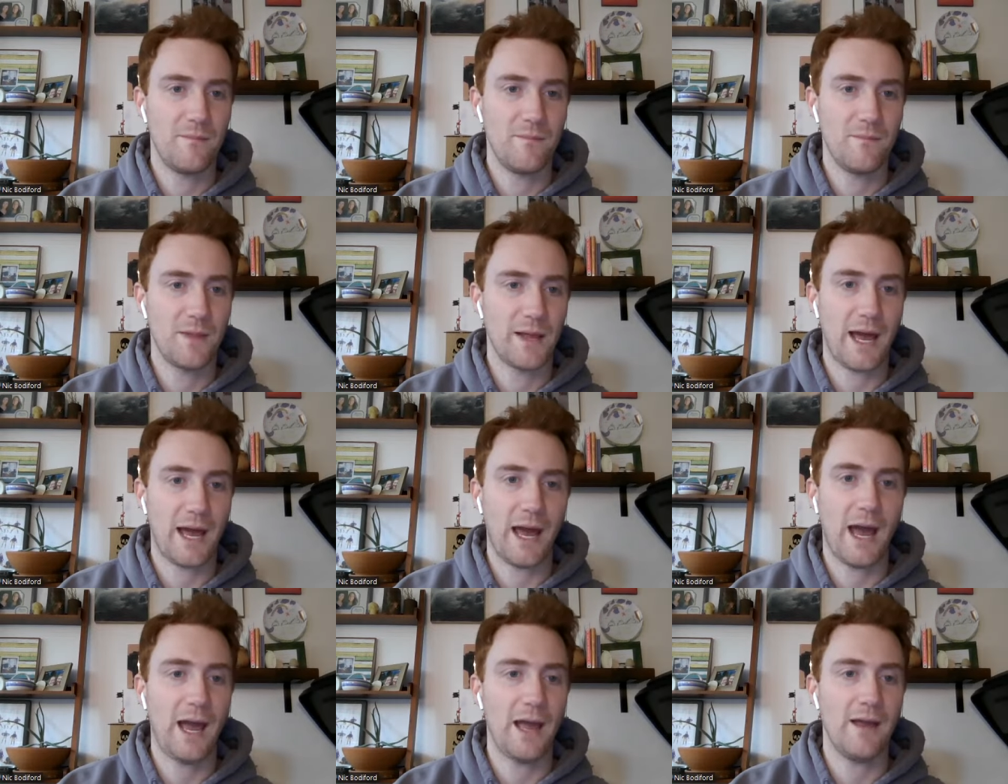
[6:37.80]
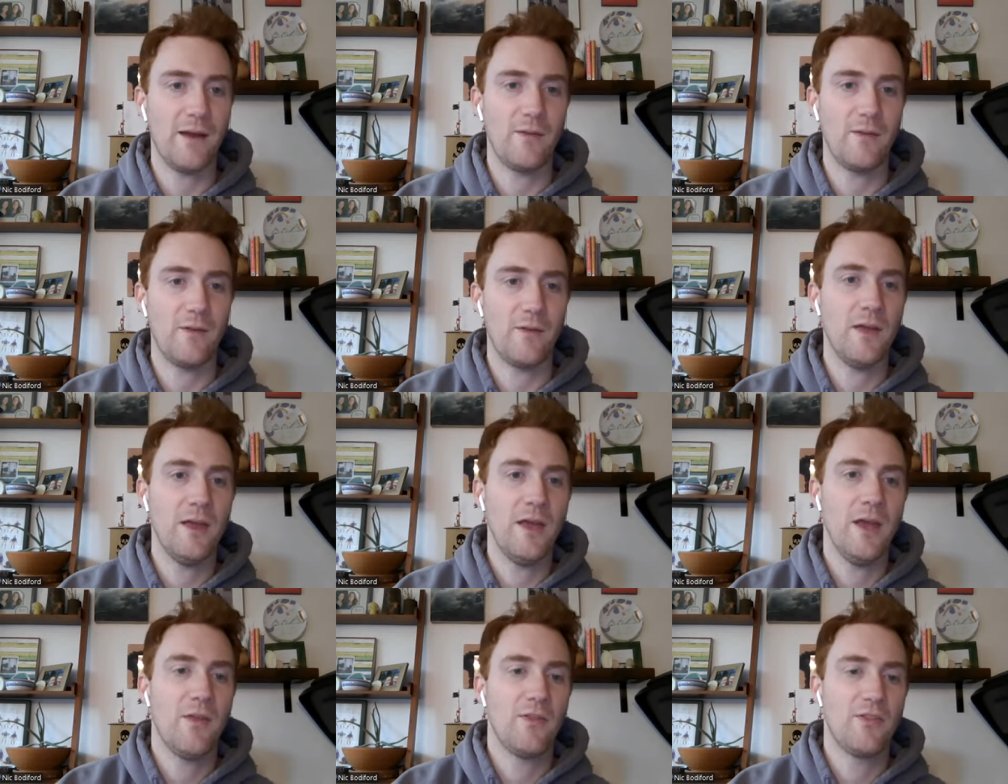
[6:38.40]
like I
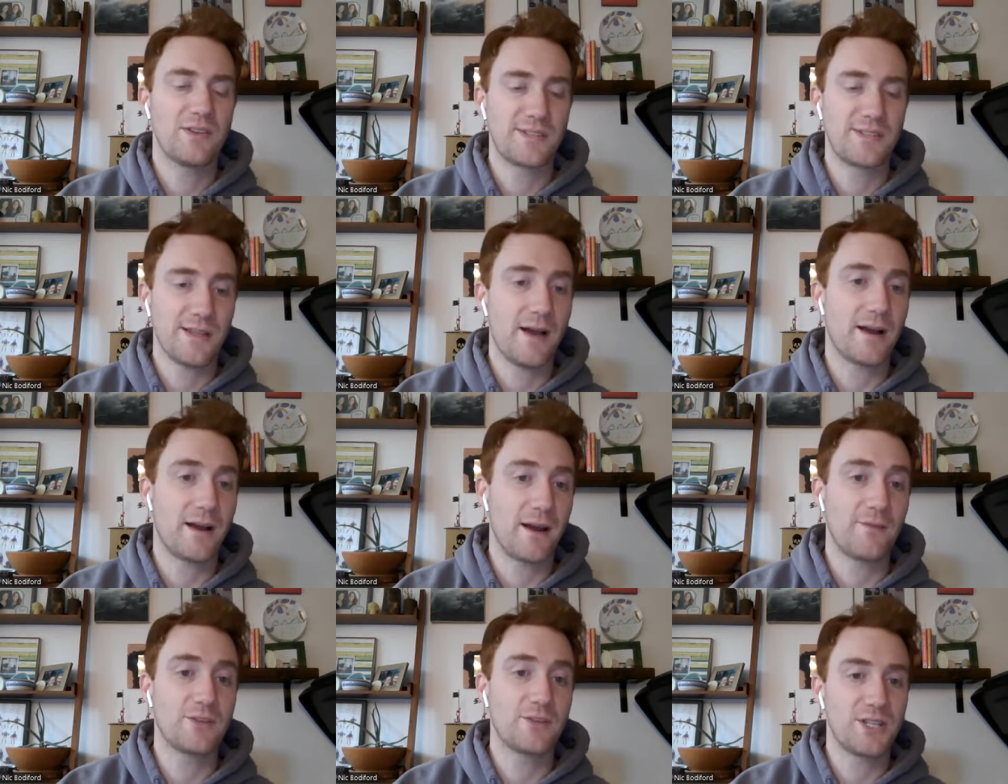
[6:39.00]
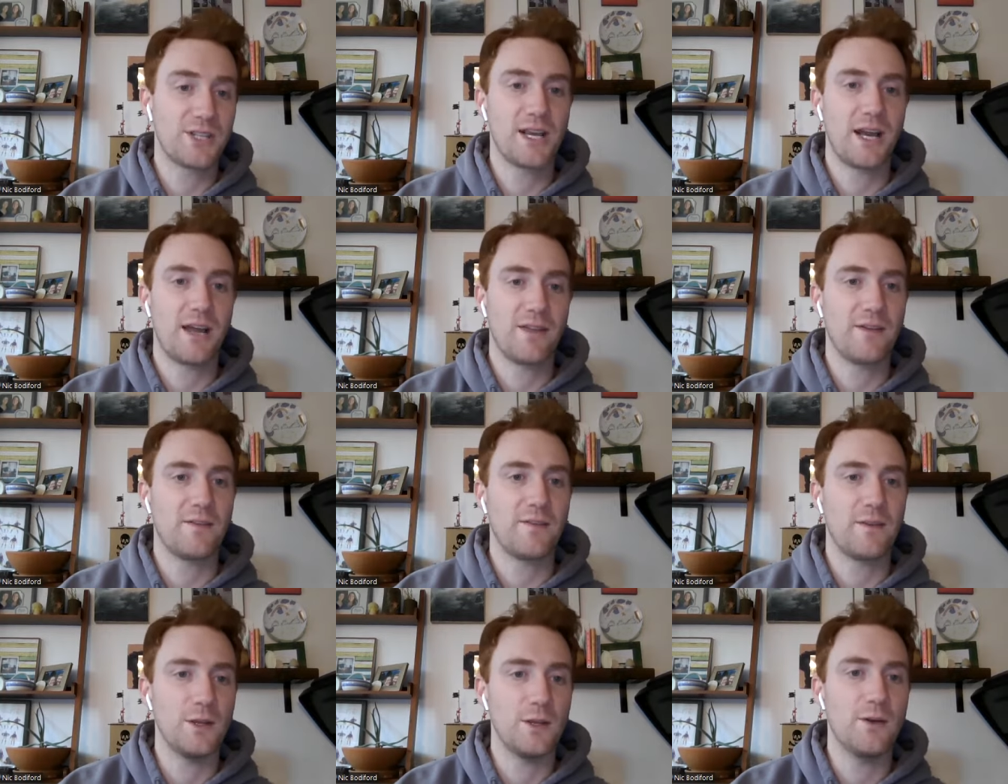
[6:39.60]
the slot coverage thing. I
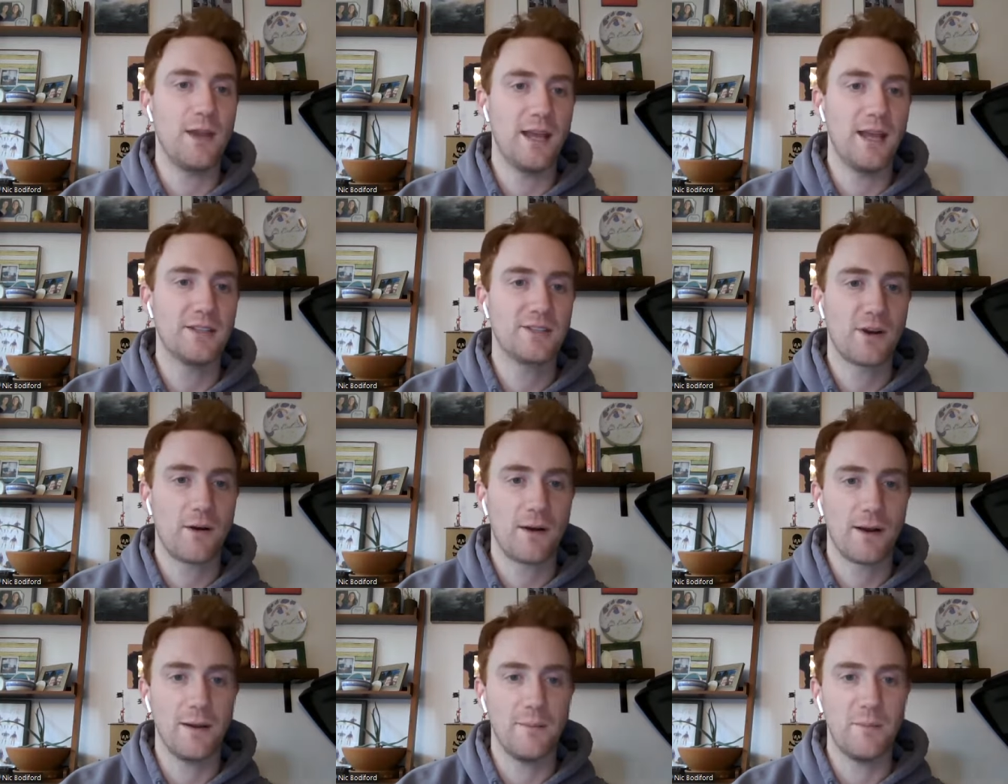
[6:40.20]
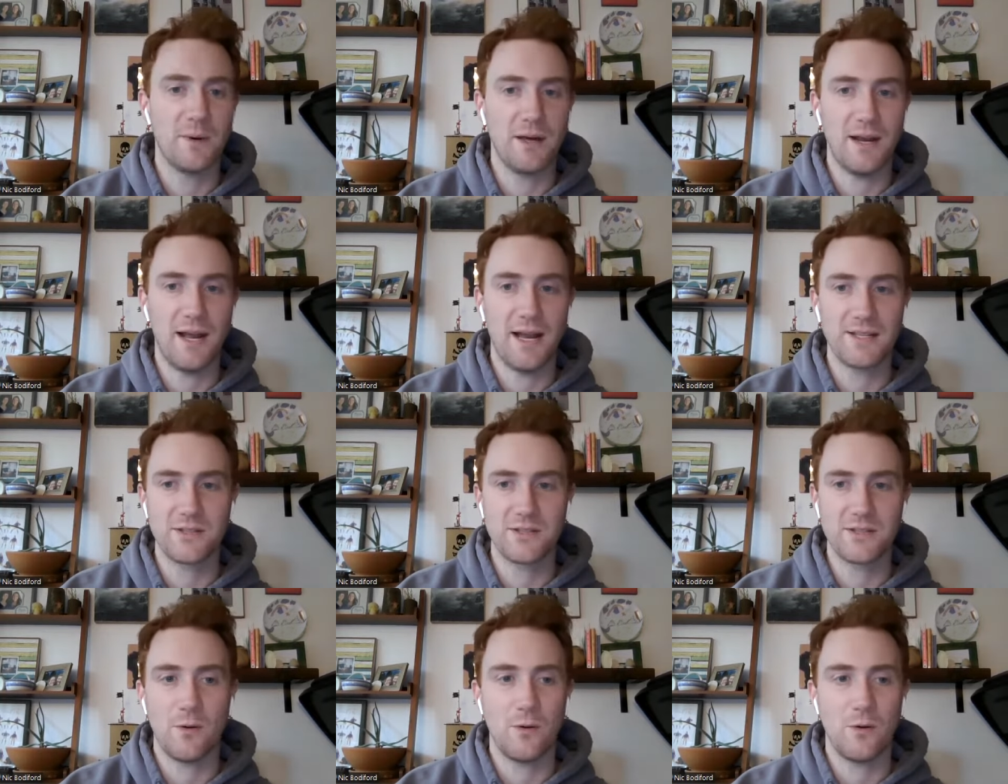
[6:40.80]
think that you can target, but
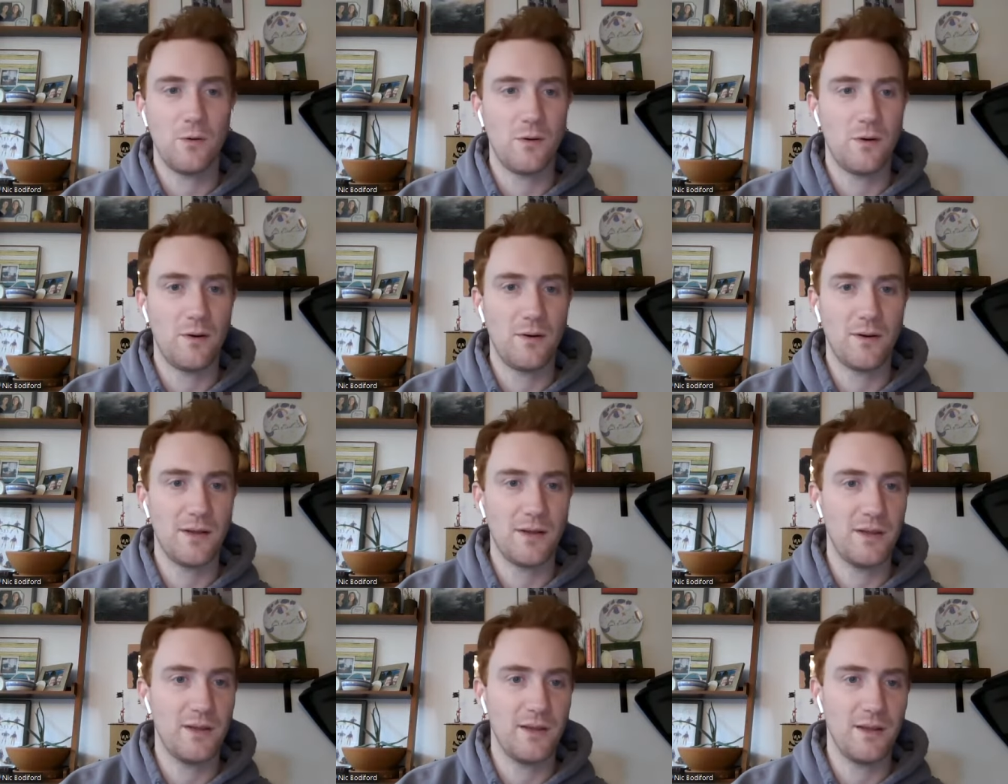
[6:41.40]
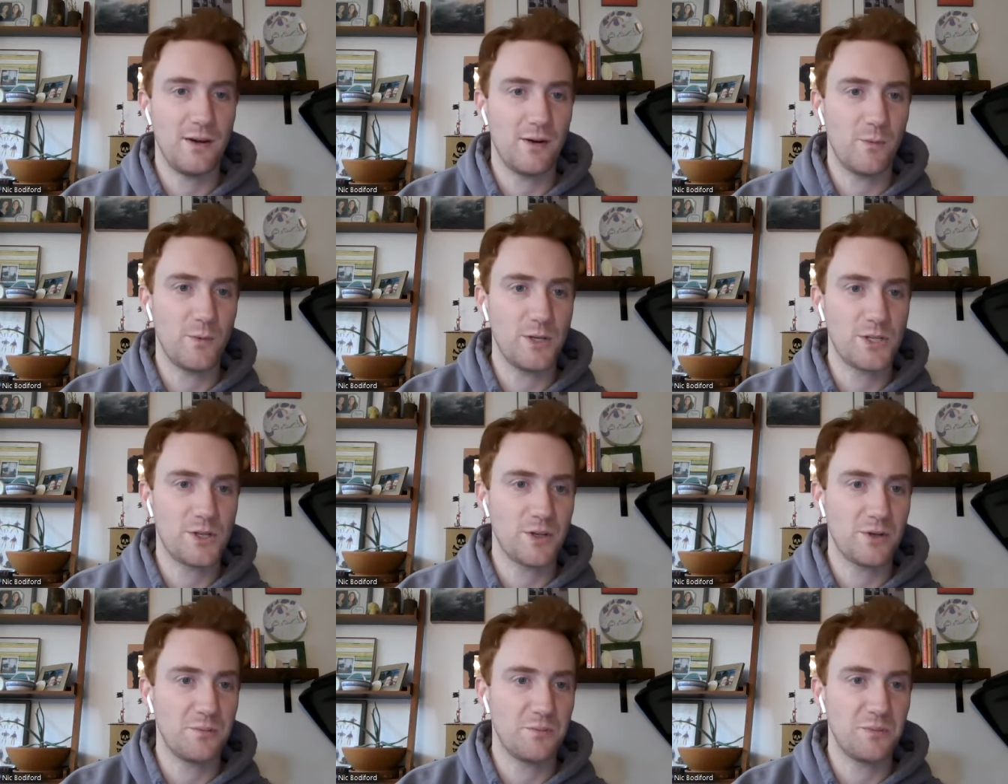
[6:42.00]
as a whole, you know, we
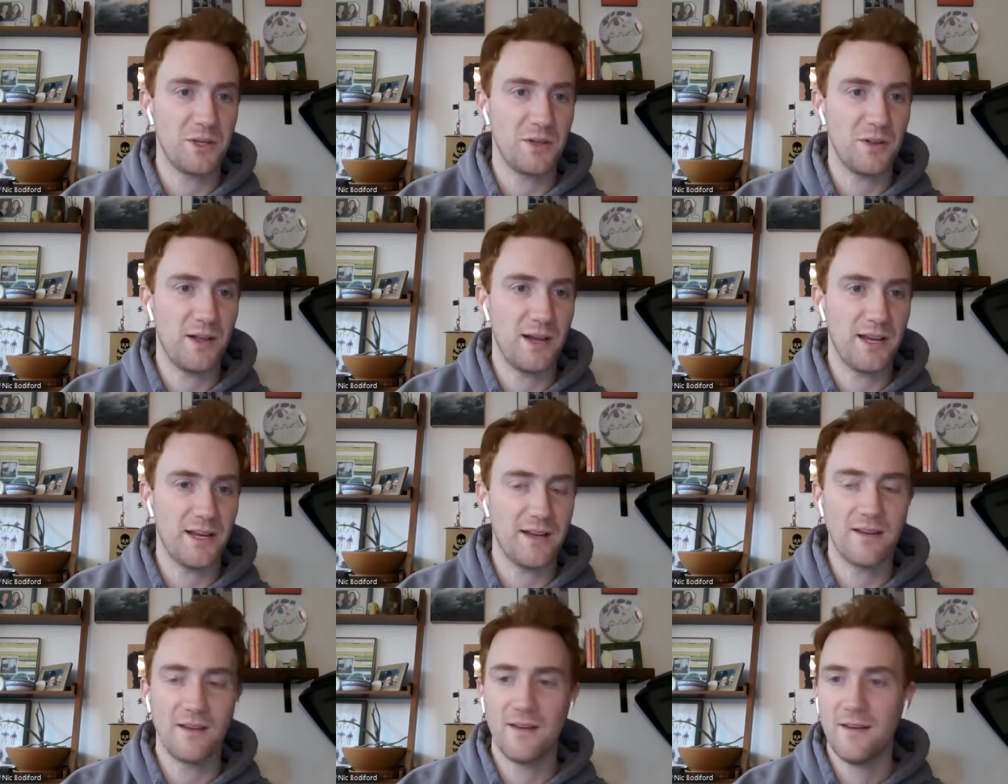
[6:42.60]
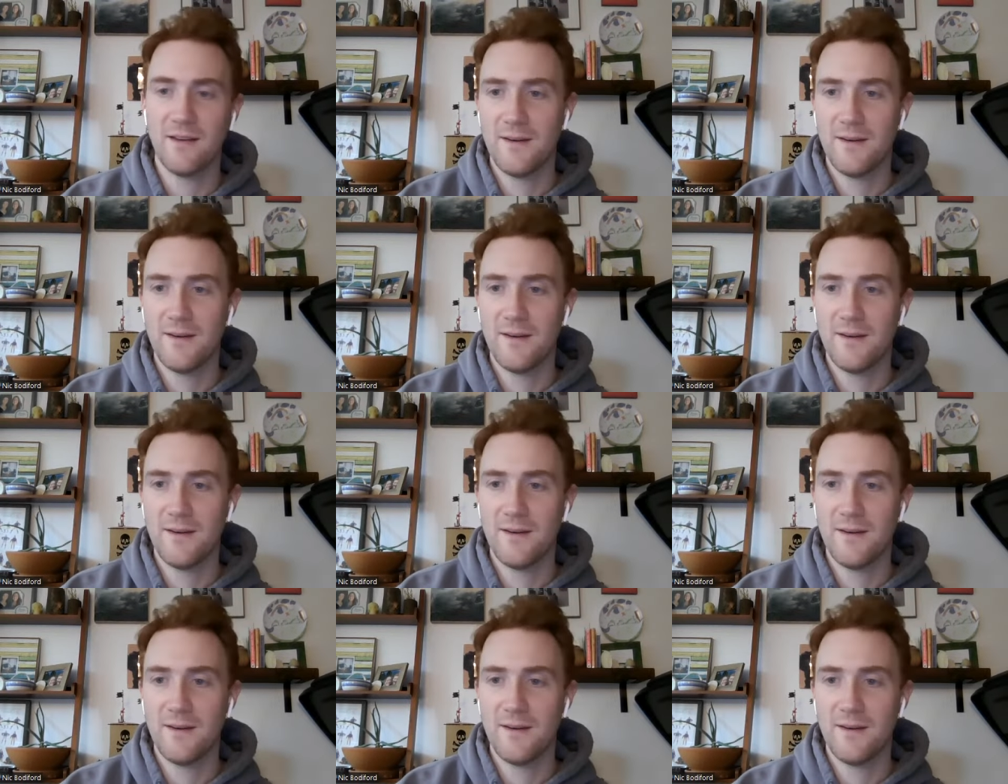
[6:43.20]
shouldn't be like,